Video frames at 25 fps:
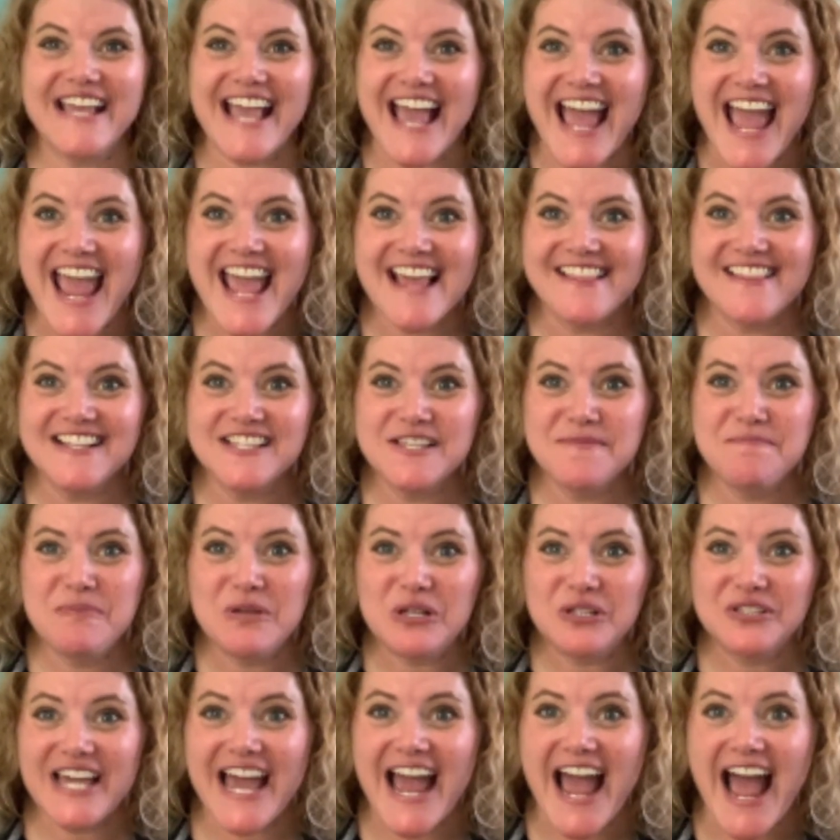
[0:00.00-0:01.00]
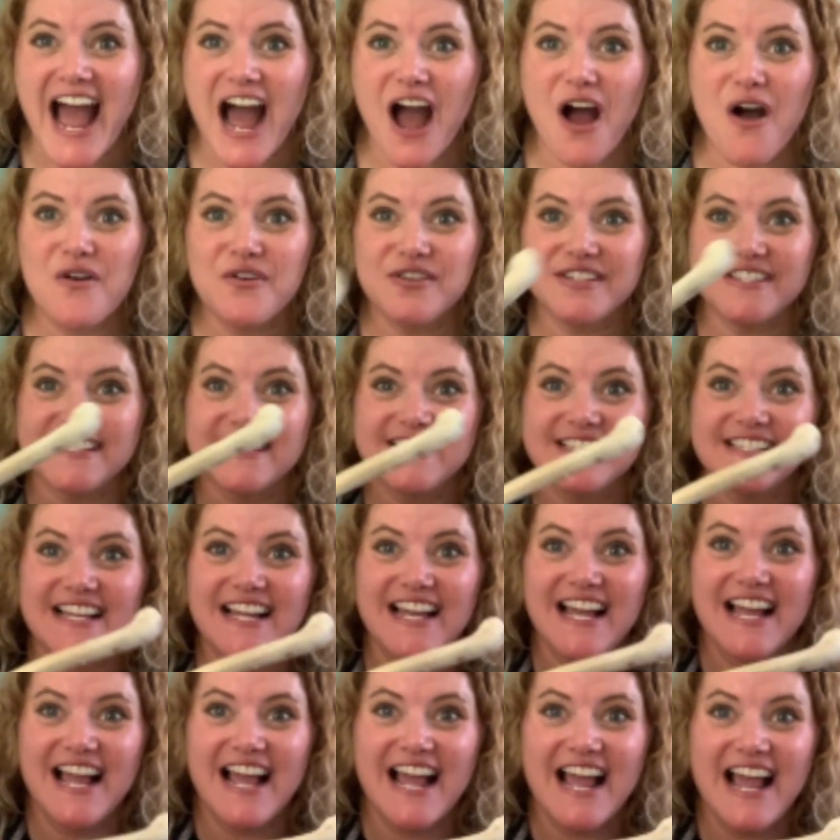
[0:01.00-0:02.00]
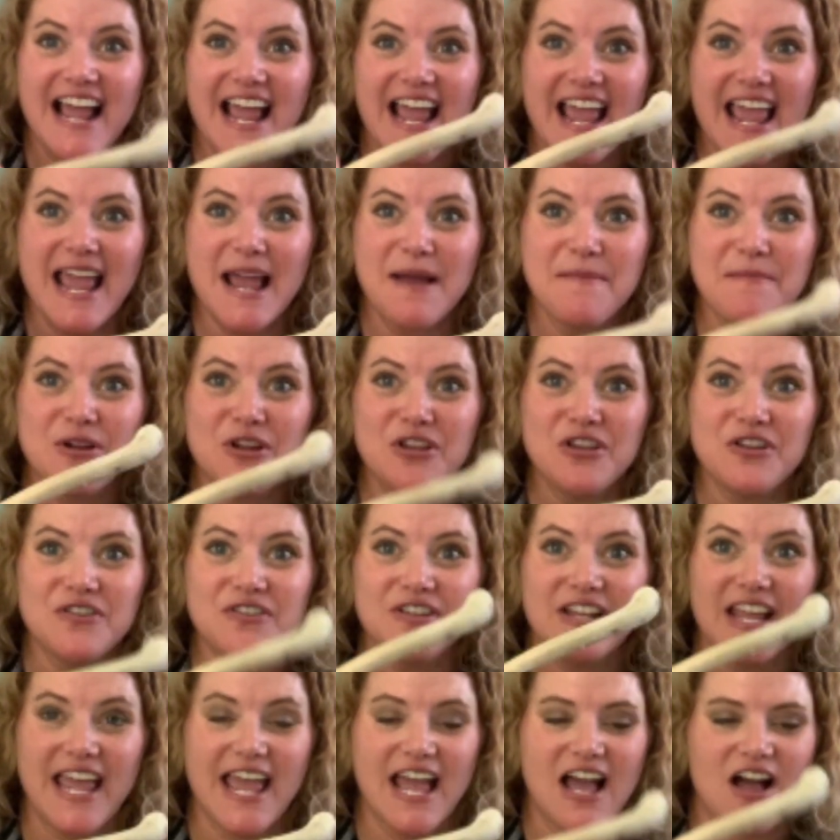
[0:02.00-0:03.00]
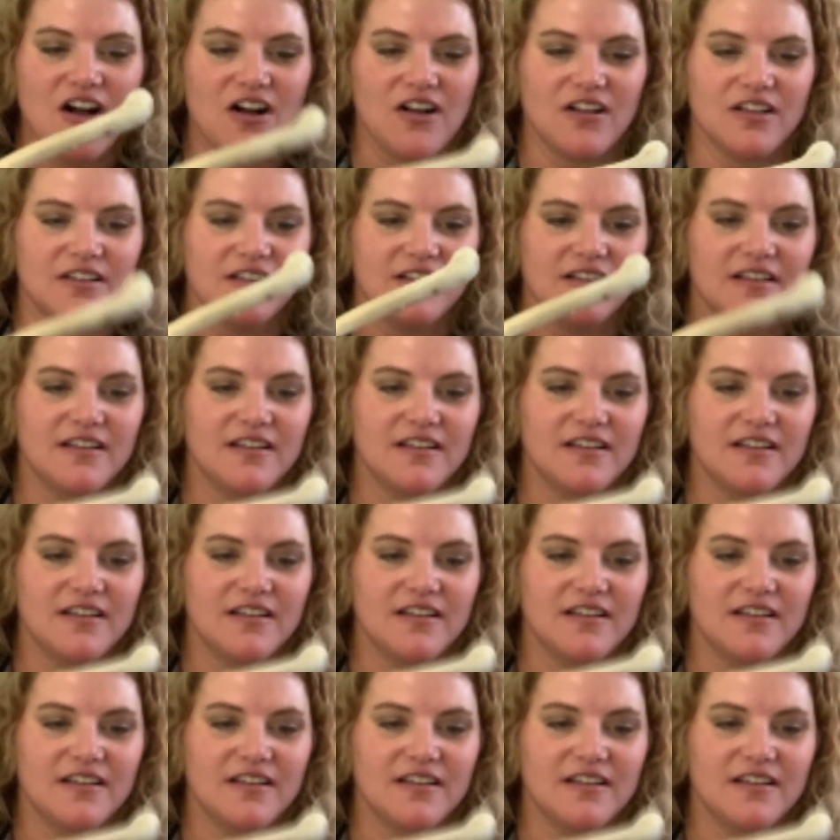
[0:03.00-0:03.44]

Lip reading: Okay, let's build a house. Hammer your nail.